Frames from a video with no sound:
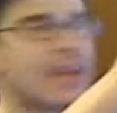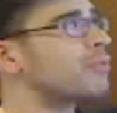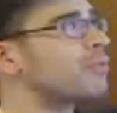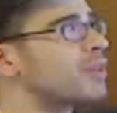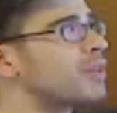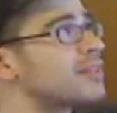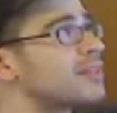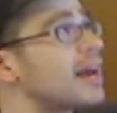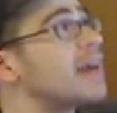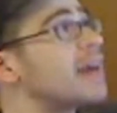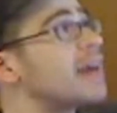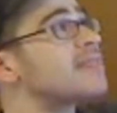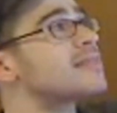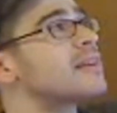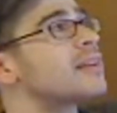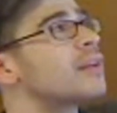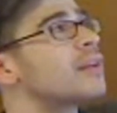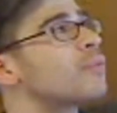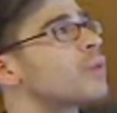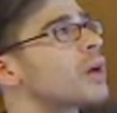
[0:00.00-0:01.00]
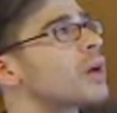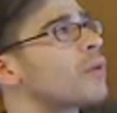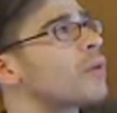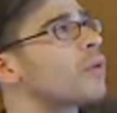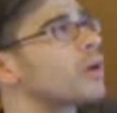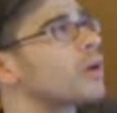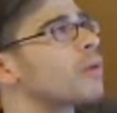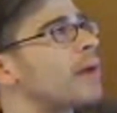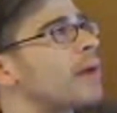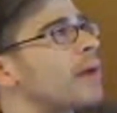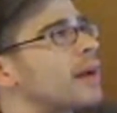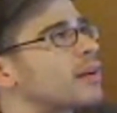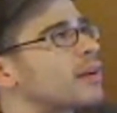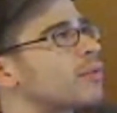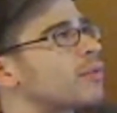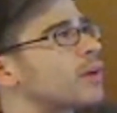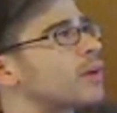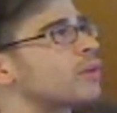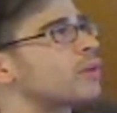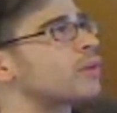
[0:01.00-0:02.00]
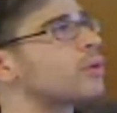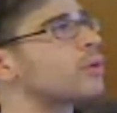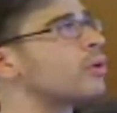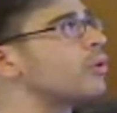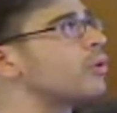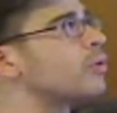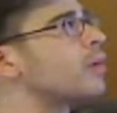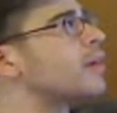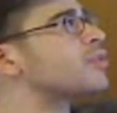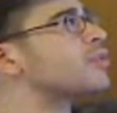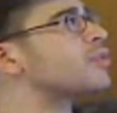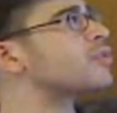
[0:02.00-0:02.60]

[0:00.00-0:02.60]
resizes it. And then when I want to go back to the regular mode, I just